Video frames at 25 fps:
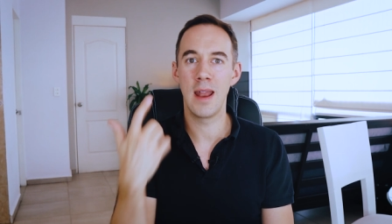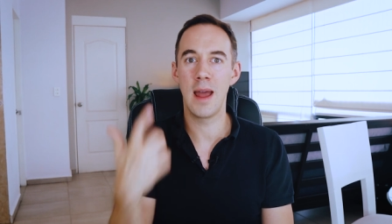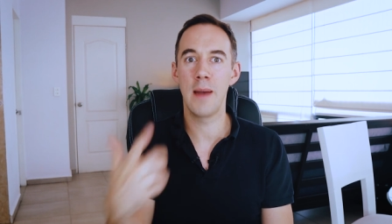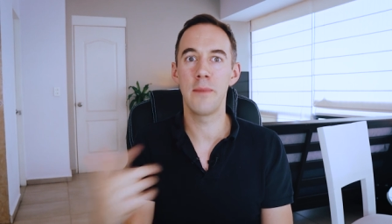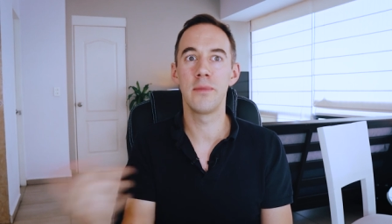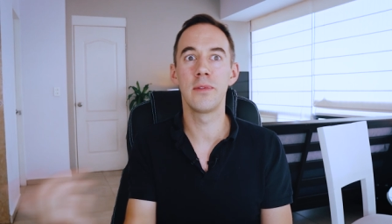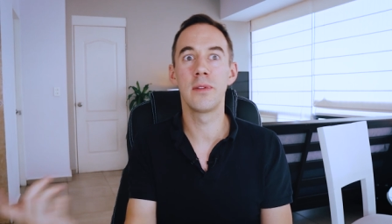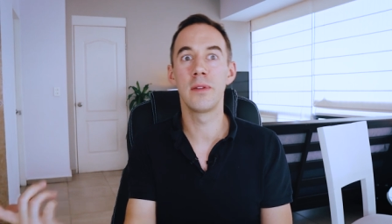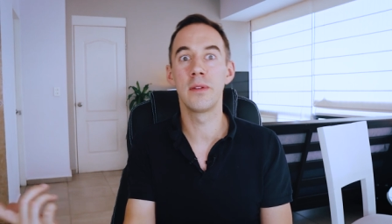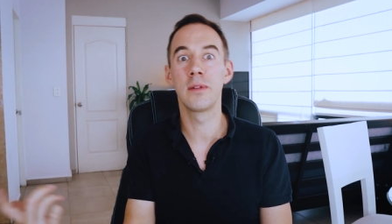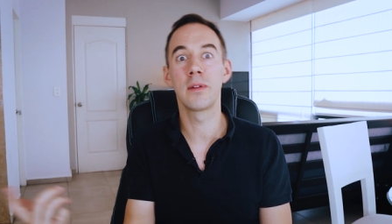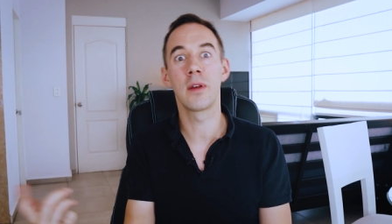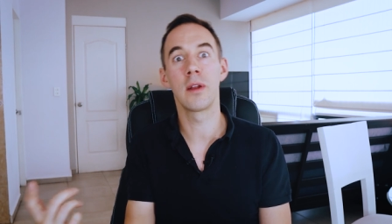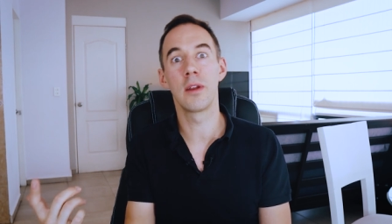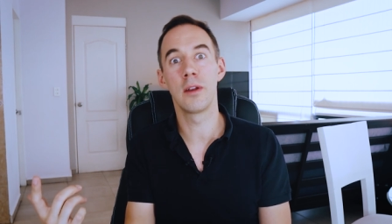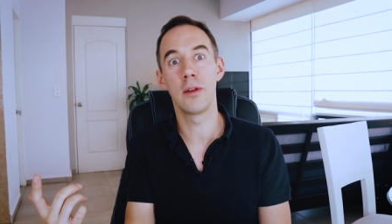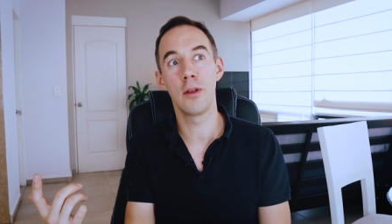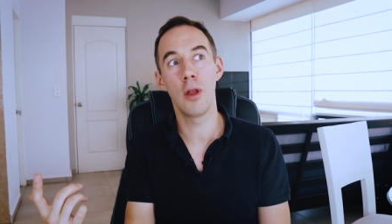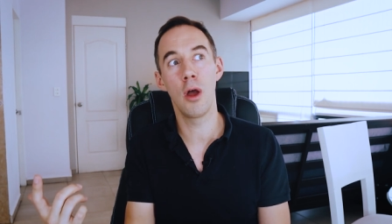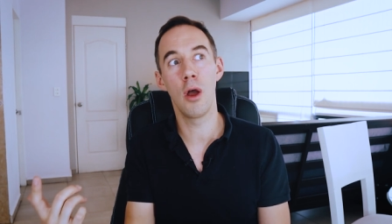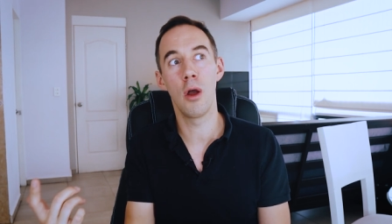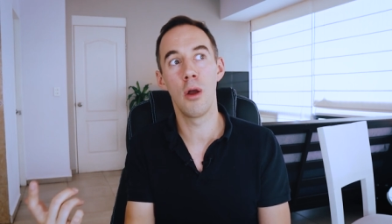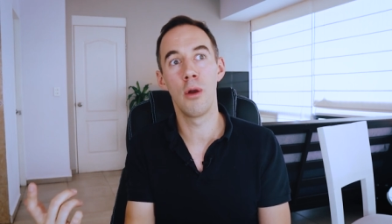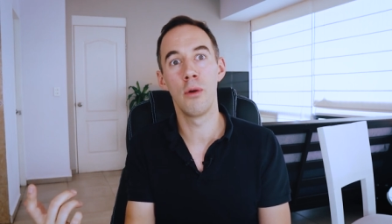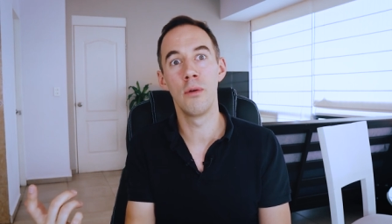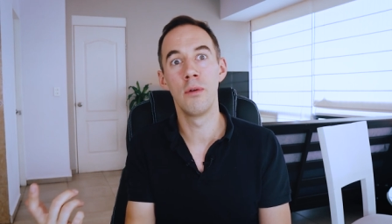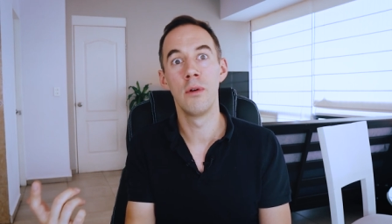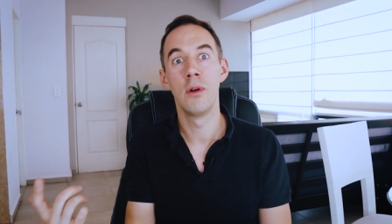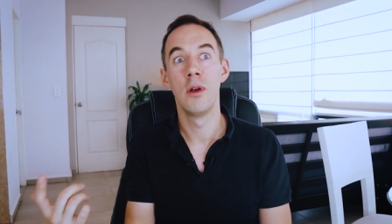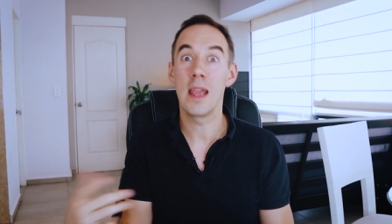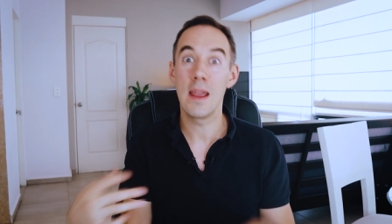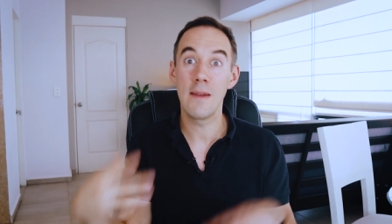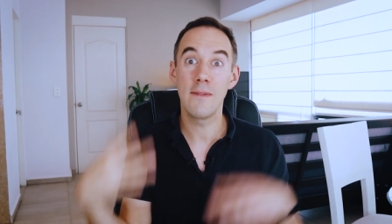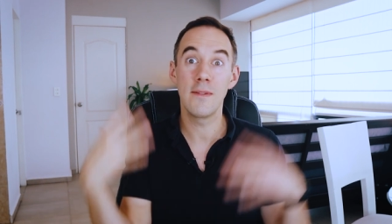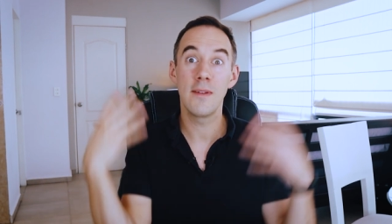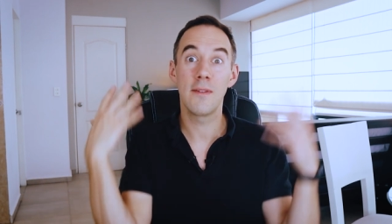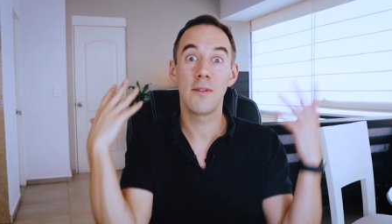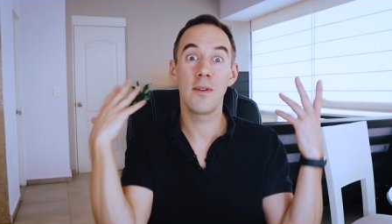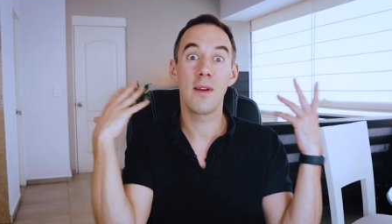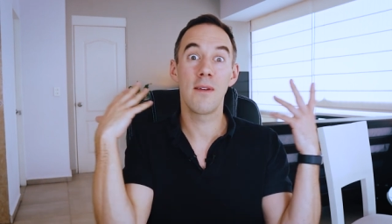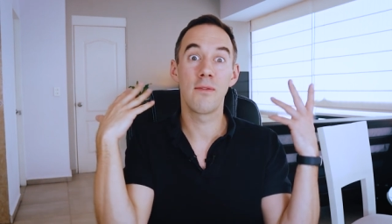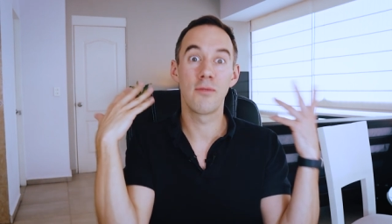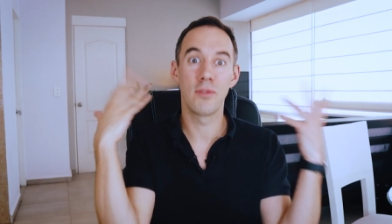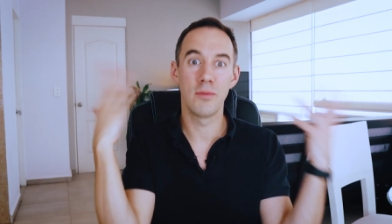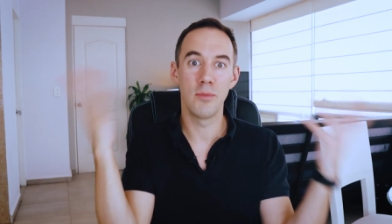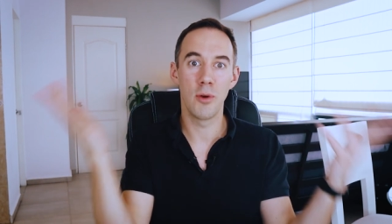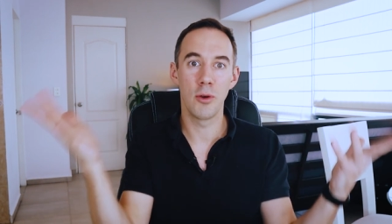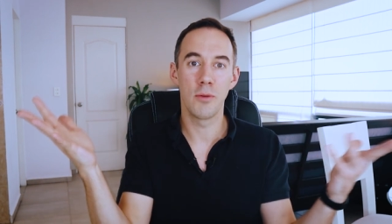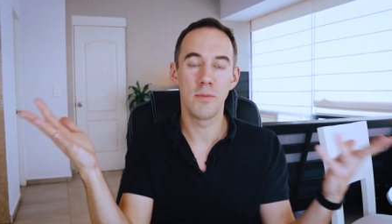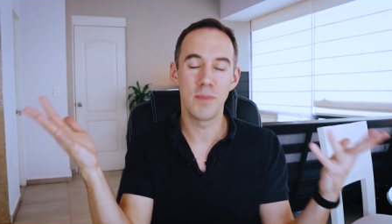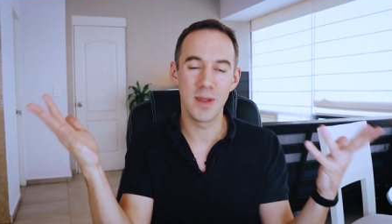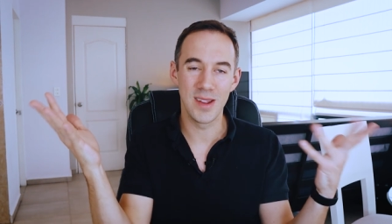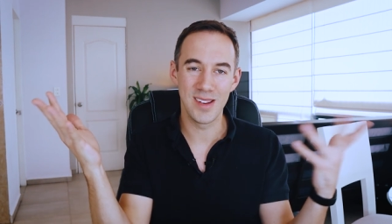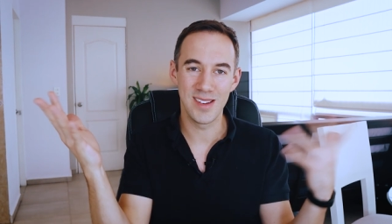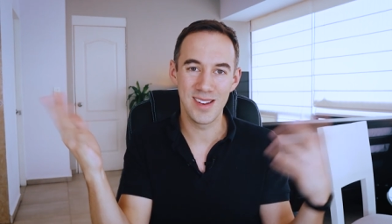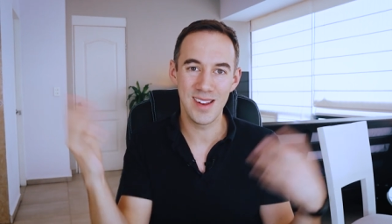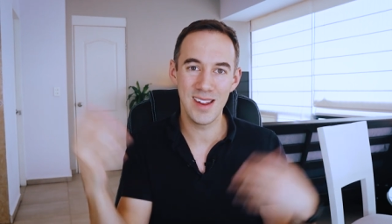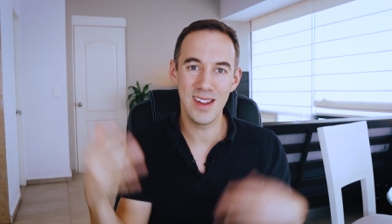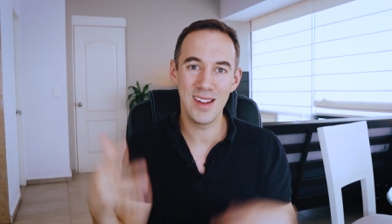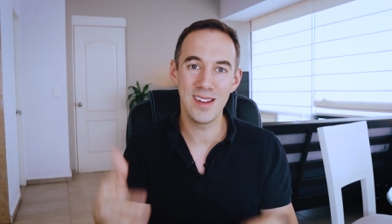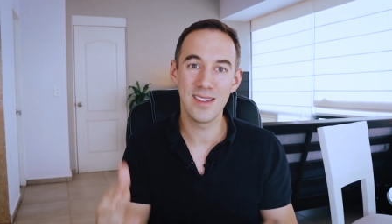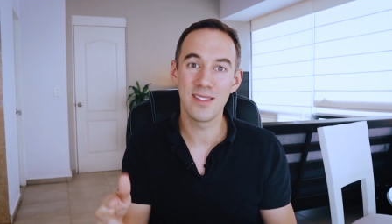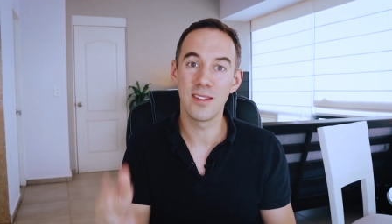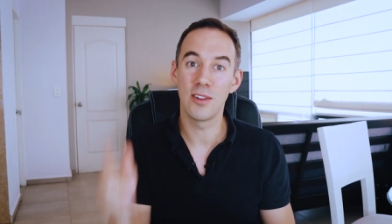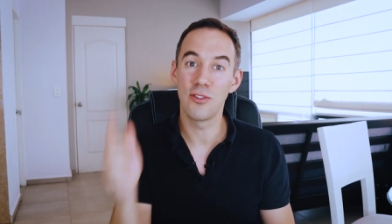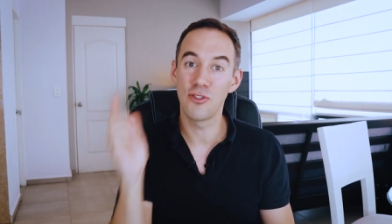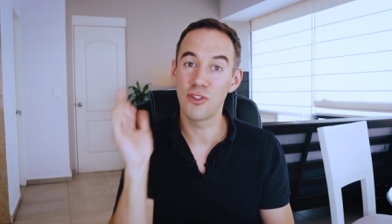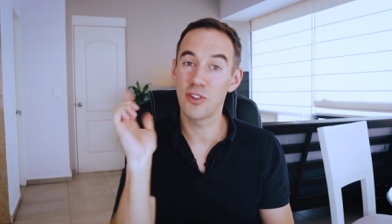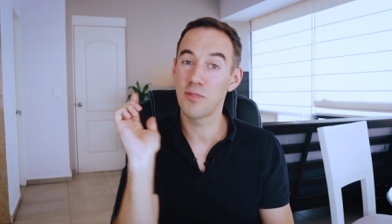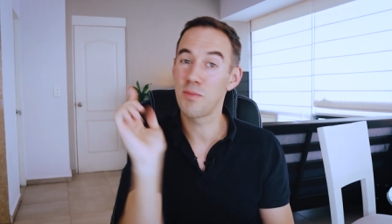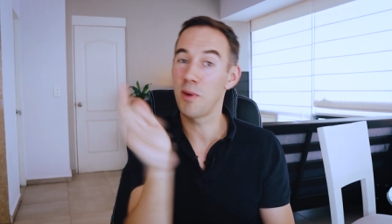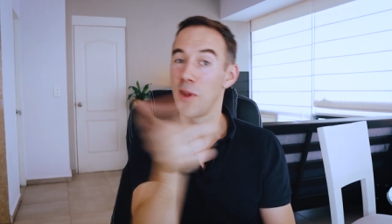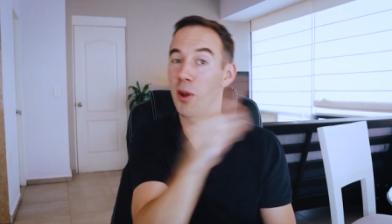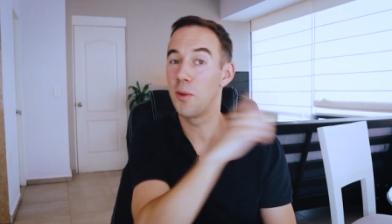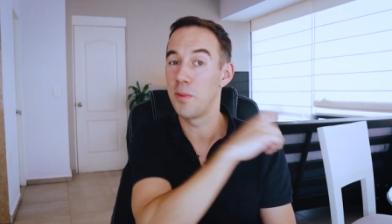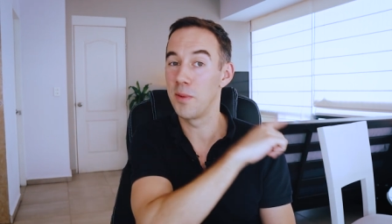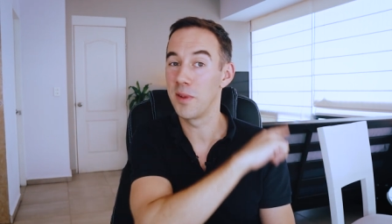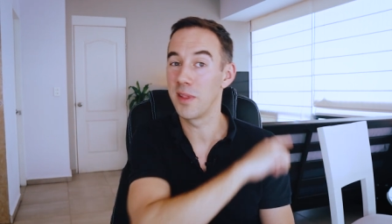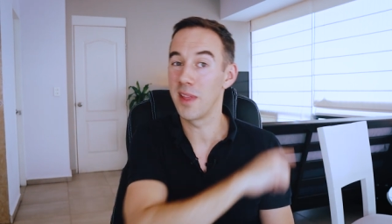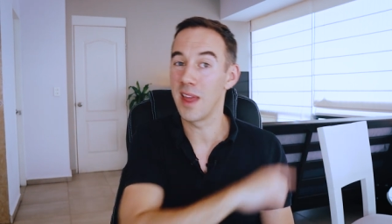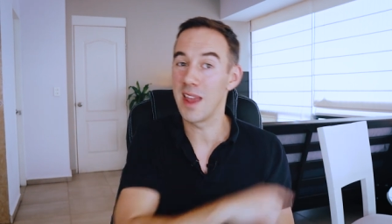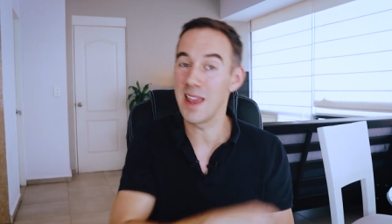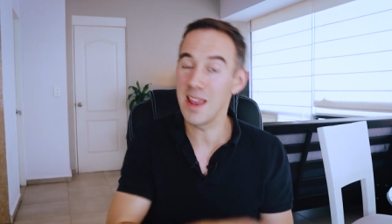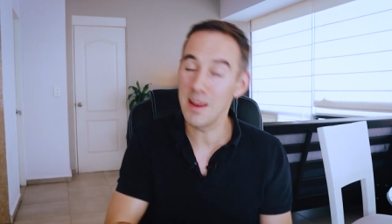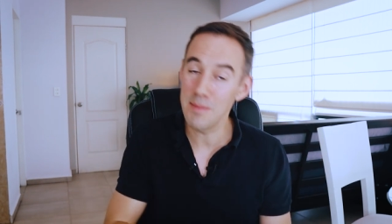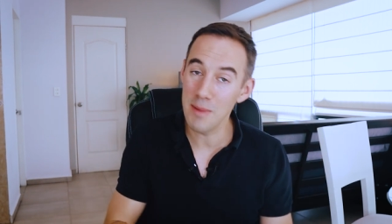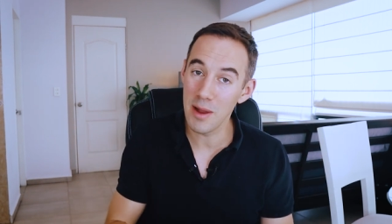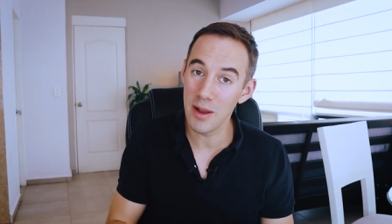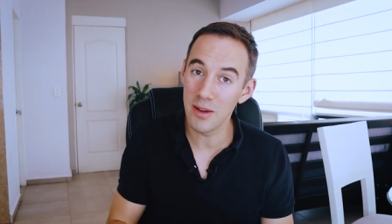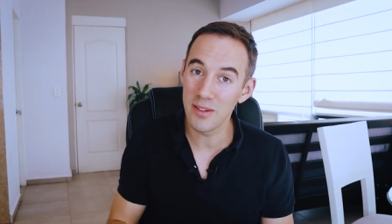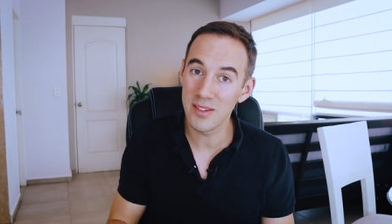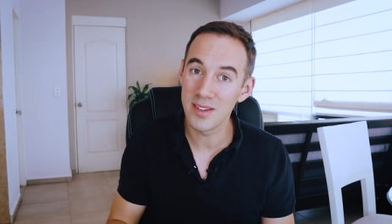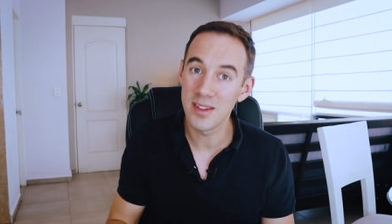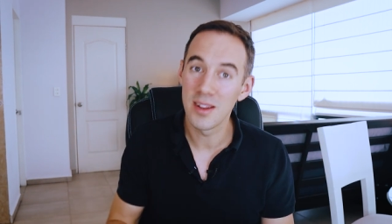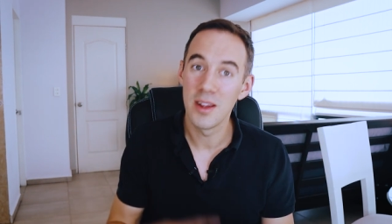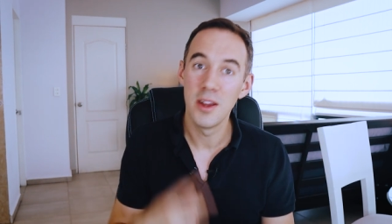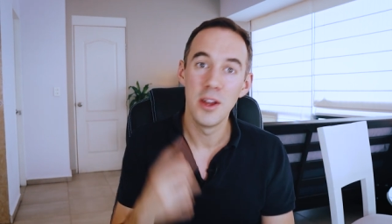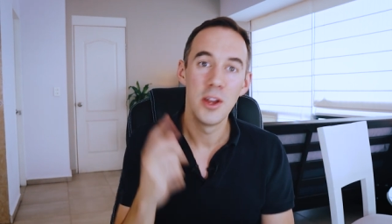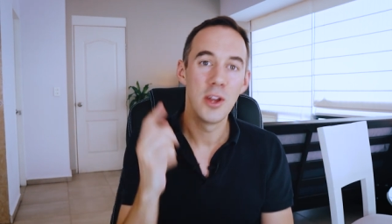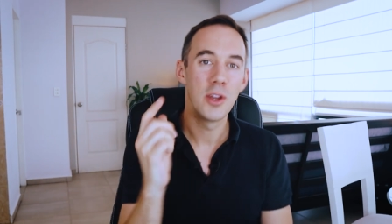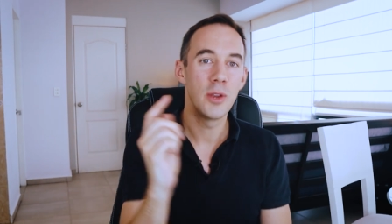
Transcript: And Amazon's gonna know, even if you have remote PCs, just by opening their emails,